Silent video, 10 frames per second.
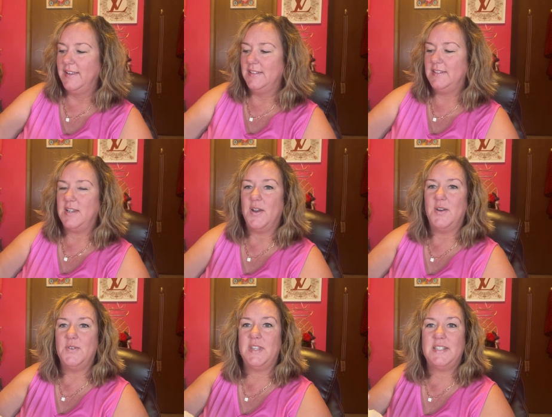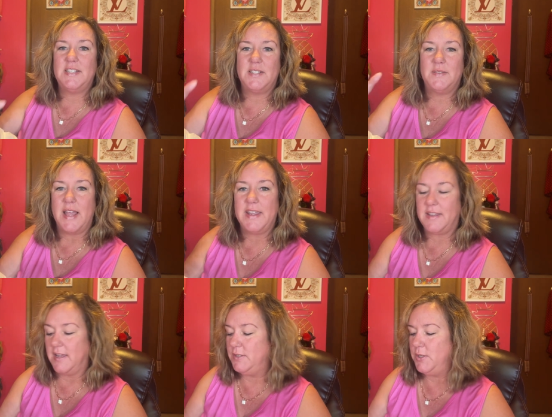So this is like
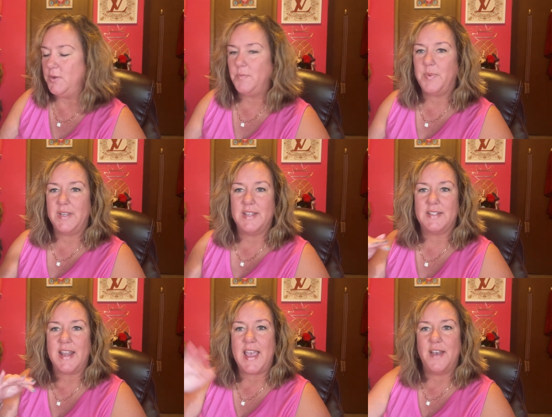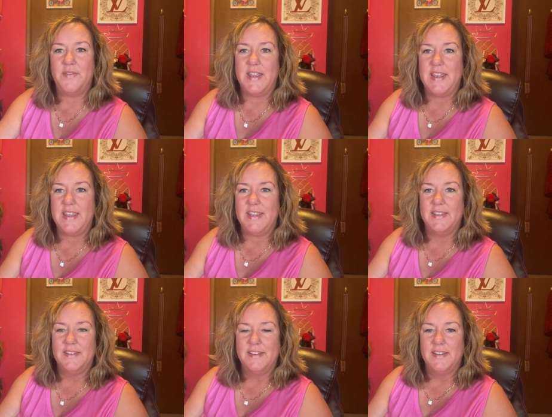a dupe. It doesn't have
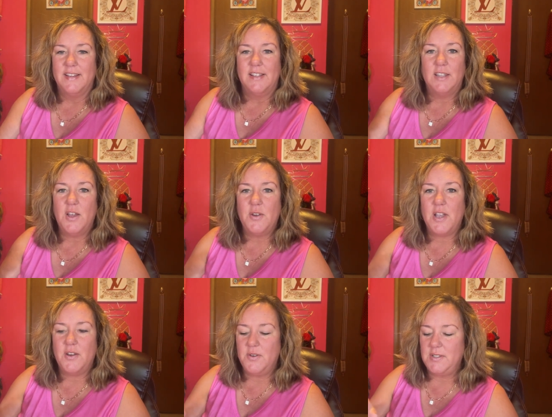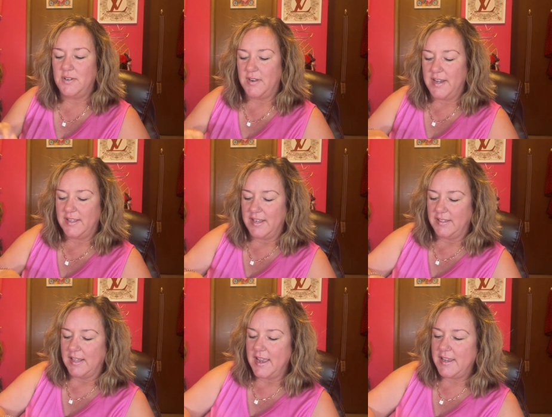any logos or
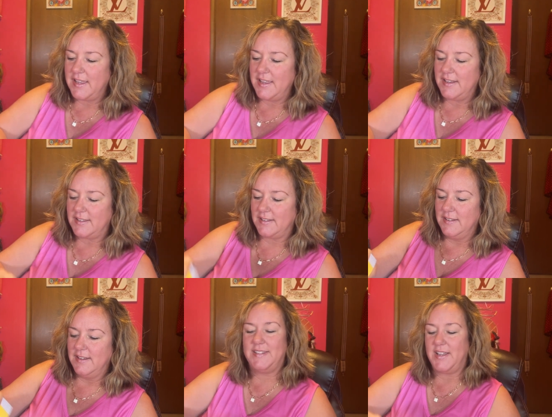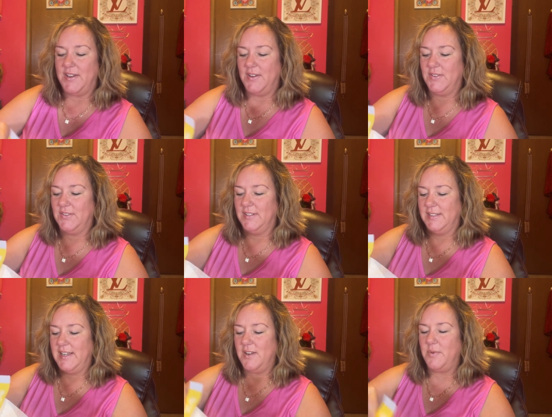anything like it. So
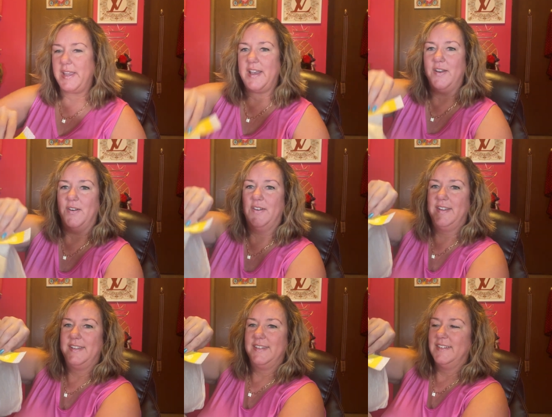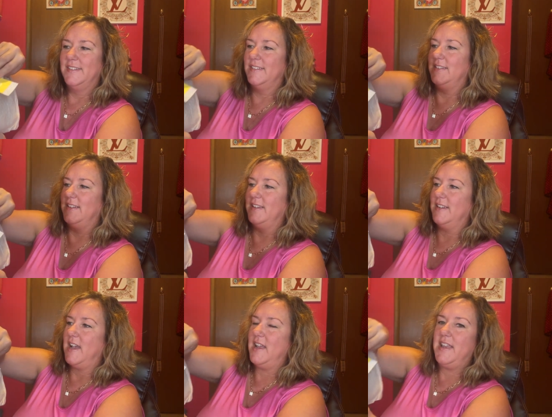here we go.
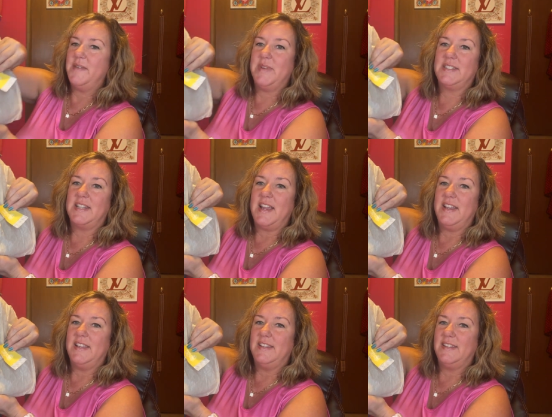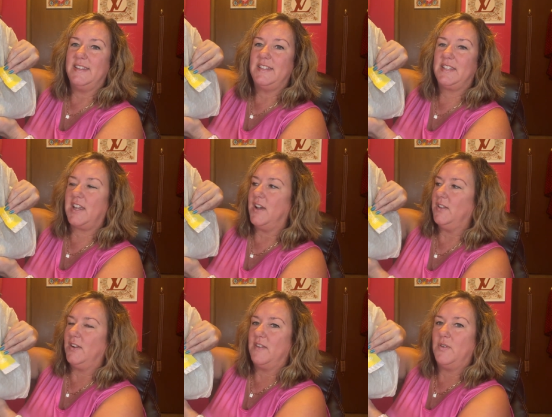I am excited. This
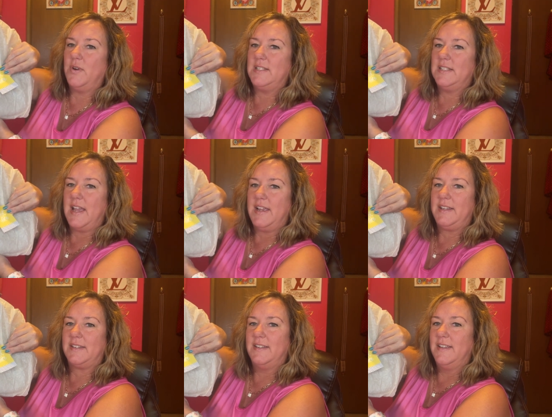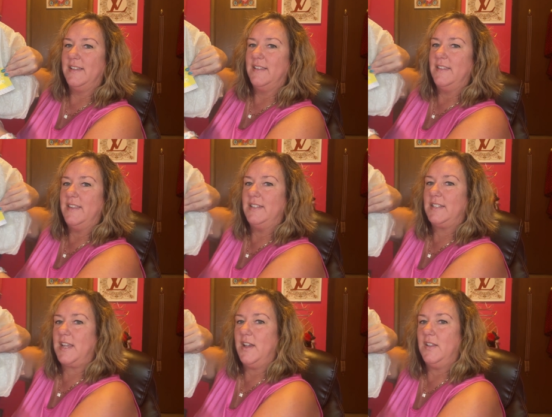color, I've always liked
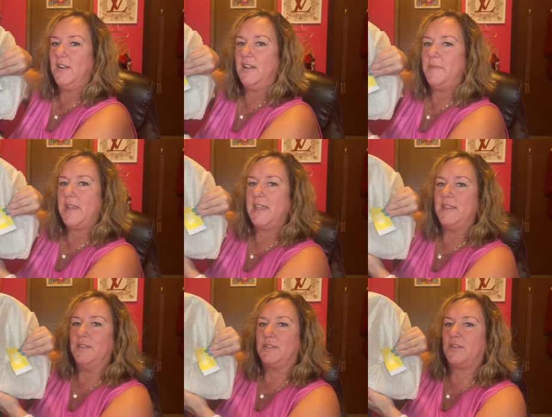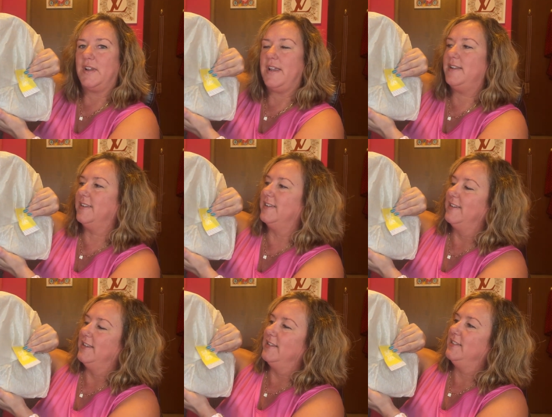this color. Let me get in the screen.
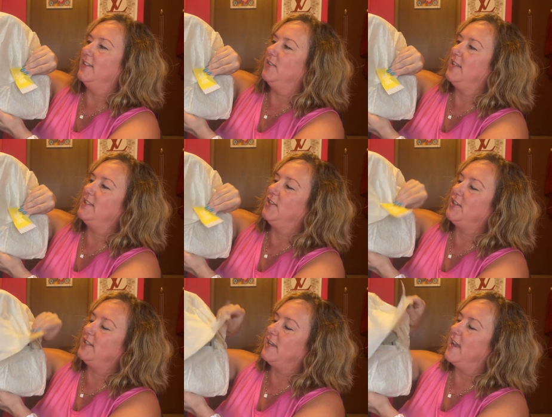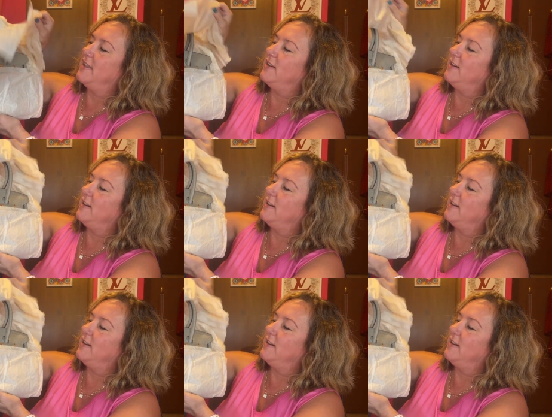So let's look together.